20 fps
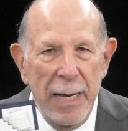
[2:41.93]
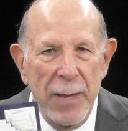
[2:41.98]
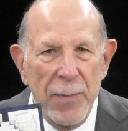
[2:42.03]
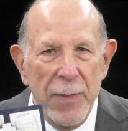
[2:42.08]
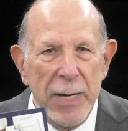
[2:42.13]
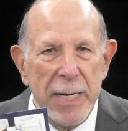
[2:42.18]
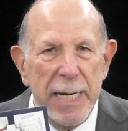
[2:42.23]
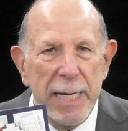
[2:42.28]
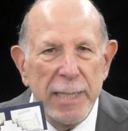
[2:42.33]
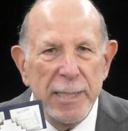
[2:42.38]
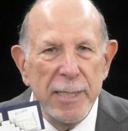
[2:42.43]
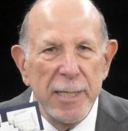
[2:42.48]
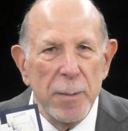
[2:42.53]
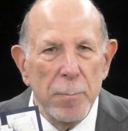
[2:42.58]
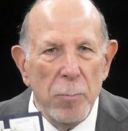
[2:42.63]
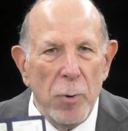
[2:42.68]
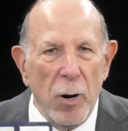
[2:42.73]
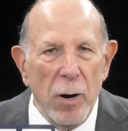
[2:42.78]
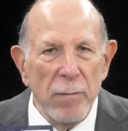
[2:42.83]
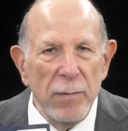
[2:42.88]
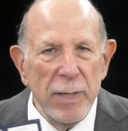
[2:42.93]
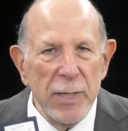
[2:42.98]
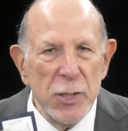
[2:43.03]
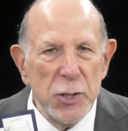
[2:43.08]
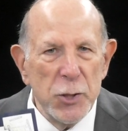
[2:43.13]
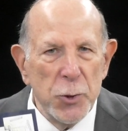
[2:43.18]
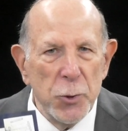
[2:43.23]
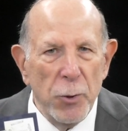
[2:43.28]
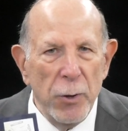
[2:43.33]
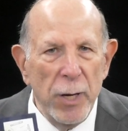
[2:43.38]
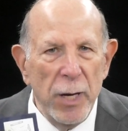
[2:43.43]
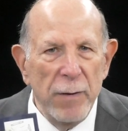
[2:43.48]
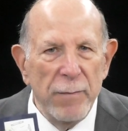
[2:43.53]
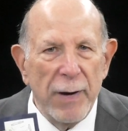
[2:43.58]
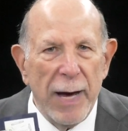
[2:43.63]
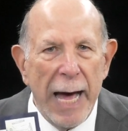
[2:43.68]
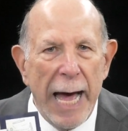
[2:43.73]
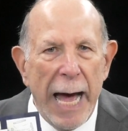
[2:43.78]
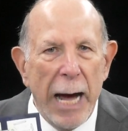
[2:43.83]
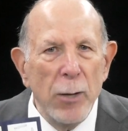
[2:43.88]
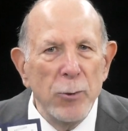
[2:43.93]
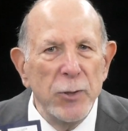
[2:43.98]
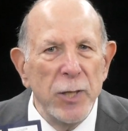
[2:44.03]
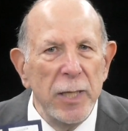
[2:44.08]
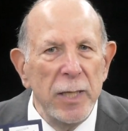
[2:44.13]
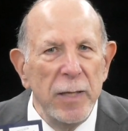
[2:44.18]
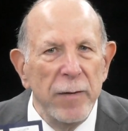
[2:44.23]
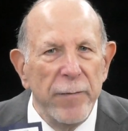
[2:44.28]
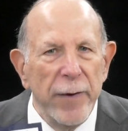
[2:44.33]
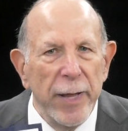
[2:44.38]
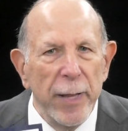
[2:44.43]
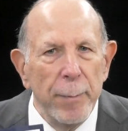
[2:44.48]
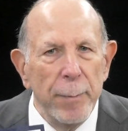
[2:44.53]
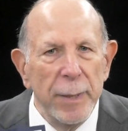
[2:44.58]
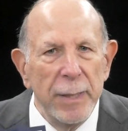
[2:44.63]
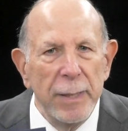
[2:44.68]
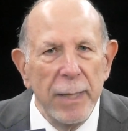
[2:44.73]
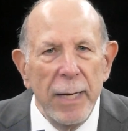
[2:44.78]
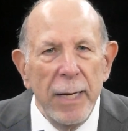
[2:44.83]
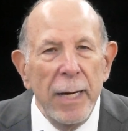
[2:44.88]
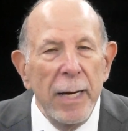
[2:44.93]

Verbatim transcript: that tells the marvelous story of a housing development